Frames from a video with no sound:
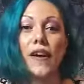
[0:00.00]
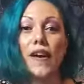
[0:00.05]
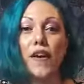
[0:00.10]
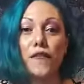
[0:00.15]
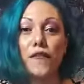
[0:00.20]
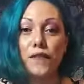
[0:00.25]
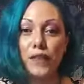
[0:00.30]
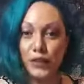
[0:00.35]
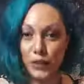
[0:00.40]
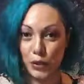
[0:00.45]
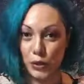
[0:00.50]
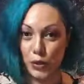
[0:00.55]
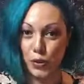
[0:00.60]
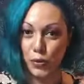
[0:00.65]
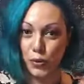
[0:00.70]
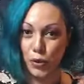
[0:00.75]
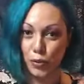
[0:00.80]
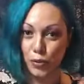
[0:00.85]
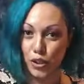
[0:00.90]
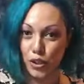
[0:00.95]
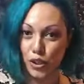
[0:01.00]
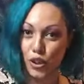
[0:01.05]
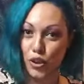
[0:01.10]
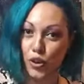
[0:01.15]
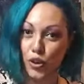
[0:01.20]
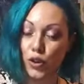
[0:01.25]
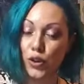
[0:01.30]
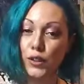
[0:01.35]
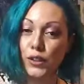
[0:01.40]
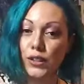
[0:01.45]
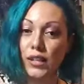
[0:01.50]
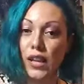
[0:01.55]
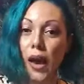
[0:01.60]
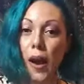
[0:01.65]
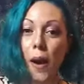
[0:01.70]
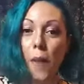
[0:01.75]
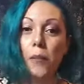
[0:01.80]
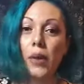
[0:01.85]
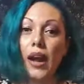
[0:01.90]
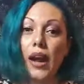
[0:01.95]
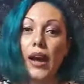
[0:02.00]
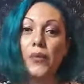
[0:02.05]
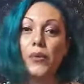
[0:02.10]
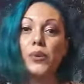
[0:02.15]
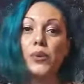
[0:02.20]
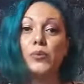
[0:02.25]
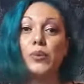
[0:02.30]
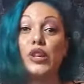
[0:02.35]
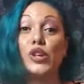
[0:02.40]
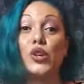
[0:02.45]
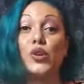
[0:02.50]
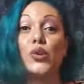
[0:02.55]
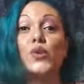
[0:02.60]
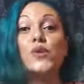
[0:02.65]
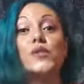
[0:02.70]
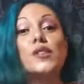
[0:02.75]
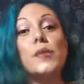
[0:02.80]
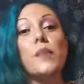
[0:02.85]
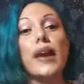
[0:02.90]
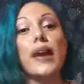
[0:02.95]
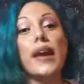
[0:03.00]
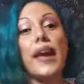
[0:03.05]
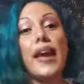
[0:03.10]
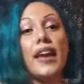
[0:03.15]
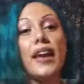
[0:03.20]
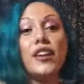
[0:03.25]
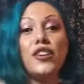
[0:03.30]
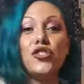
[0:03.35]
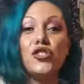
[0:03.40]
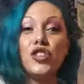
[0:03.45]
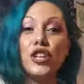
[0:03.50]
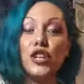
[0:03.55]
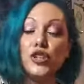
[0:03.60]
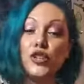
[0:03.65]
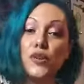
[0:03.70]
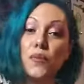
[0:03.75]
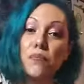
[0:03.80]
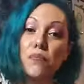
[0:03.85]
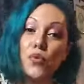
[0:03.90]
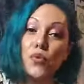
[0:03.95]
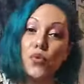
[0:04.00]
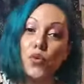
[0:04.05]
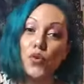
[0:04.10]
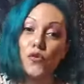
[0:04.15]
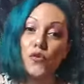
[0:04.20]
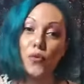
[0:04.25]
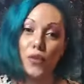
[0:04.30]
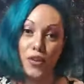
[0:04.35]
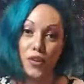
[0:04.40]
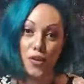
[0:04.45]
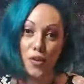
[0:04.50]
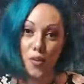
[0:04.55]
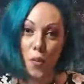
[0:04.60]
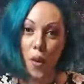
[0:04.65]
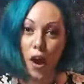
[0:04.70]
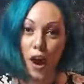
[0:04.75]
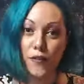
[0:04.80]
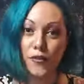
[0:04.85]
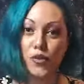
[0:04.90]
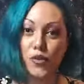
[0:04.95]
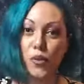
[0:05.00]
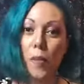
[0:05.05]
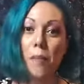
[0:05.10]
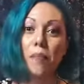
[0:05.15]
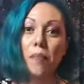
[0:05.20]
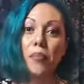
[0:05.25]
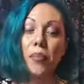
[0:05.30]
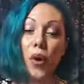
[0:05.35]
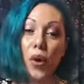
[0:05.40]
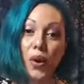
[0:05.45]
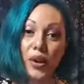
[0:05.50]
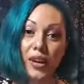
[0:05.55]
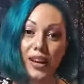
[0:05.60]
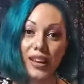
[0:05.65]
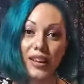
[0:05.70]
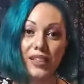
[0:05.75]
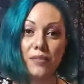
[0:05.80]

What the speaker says: physical room to use, but I will be using my energy to move with the wife, to embody